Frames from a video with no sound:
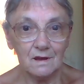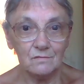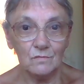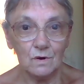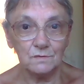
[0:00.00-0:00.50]

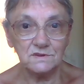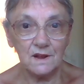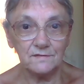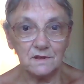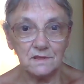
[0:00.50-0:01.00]
and what was
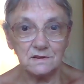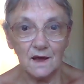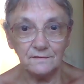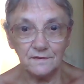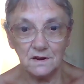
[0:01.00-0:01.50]
left of the
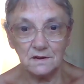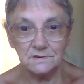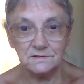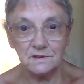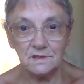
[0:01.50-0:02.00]

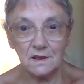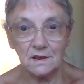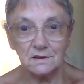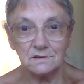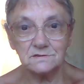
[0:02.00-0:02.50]
daffodils and
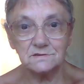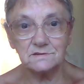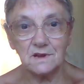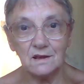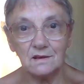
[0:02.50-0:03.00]

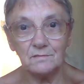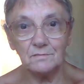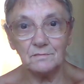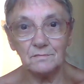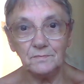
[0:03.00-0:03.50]
things,
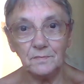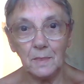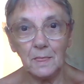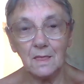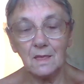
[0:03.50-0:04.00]
and
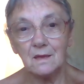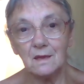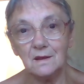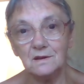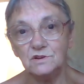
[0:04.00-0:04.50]

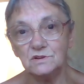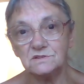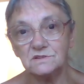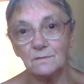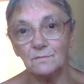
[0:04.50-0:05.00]
he
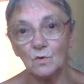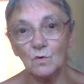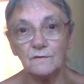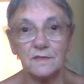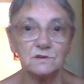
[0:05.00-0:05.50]
just skimmed
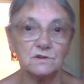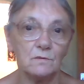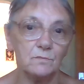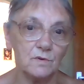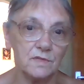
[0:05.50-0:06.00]
over the
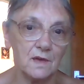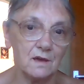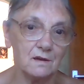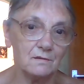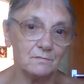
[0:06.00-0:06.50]
top with
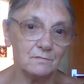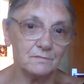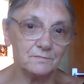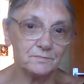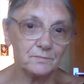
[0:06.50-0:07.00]

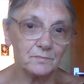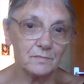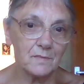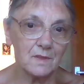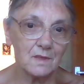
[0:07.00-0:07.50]
the
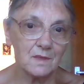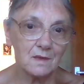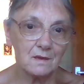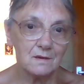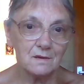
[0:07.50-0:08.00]

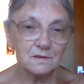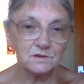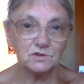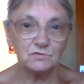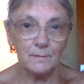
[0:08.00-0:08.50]

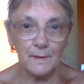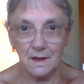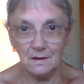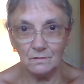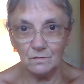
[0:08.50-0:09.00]

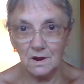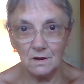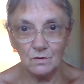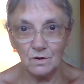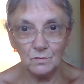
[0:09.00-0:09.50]
strimmer.
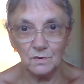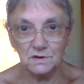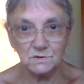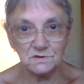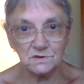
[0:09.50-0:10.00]
Well, all the
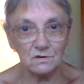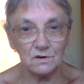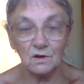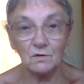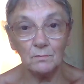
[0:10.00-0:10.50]
weeds were
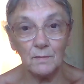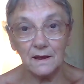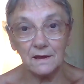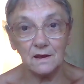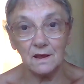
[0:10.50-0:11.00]
starting to come
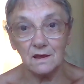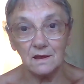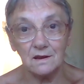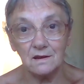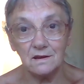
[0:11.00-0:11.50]
back in
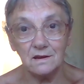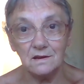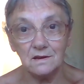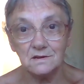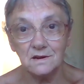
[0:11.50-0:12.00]
again and
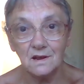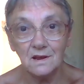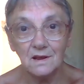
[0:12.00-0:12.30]
needed.